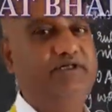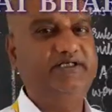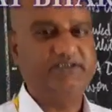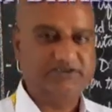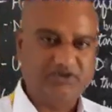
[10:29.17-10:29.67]

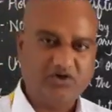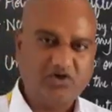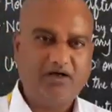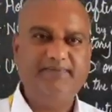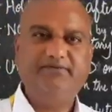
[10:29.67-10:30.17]
teachers, the
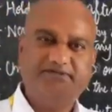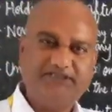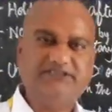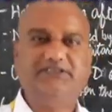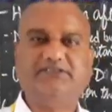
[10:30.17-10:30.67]
government
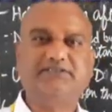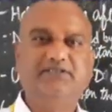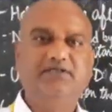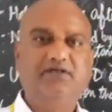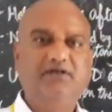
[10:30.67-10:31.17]
teachers
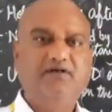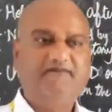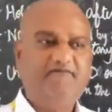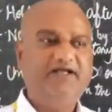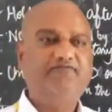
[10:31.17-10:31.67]

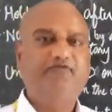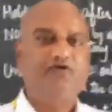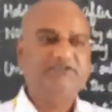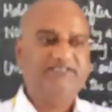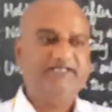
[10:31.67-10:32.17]
were
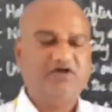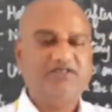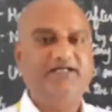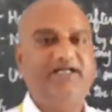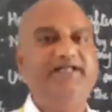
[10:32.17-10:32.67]
forcing or
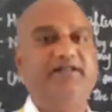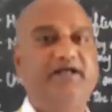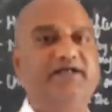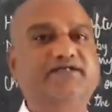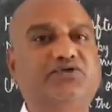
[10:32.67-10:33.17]
telling
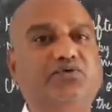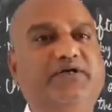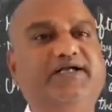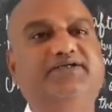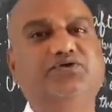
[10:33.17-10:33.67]
their
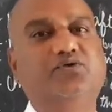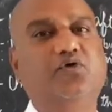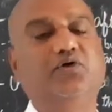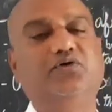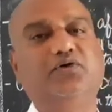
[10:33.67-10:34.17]
students to
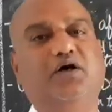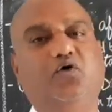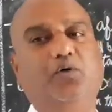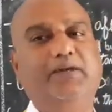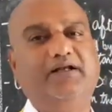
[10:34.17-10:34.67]
go to the
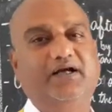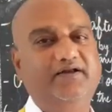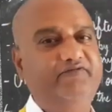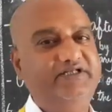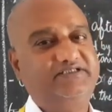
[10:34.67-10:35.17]
home and
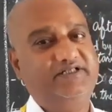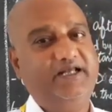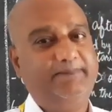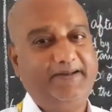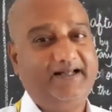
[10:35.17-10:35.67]
convince
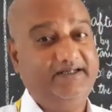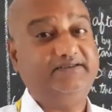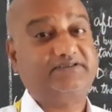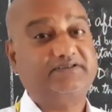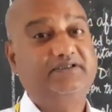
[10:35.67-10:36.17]
their
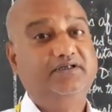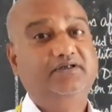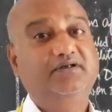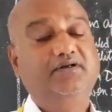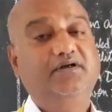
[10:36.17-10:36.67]
parents
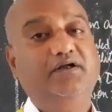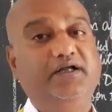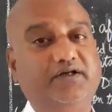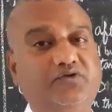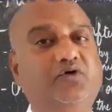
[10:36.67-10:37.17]

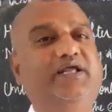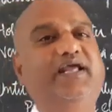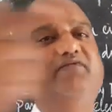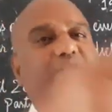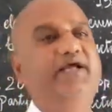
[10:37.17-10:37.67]
to
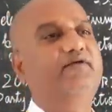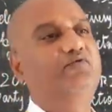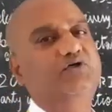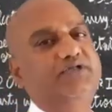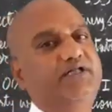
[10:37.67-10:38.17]
give their
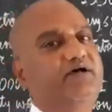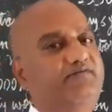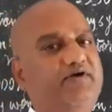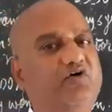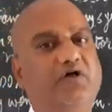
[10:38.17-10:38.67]
votes in the
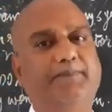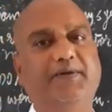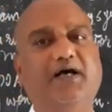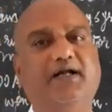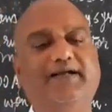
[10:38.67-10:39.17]
favor of
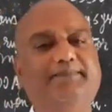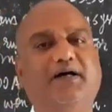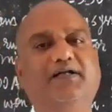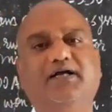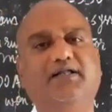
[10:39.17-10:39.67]
PRI
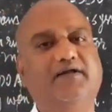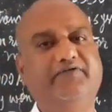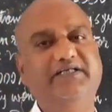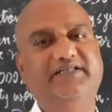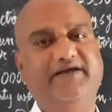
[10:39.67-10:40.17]
party,
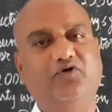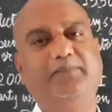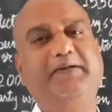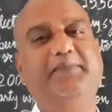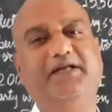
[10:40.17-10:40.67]
otherwise they would
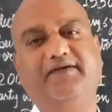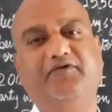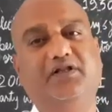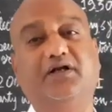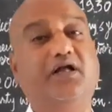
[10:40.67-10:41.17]
be meeting
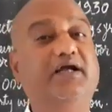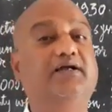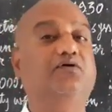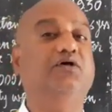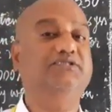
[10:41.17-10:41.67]
with the
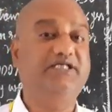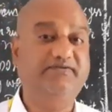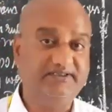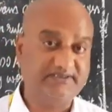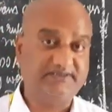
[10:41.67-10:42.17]
dire
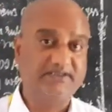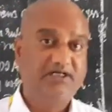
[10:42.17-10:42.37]
consequences.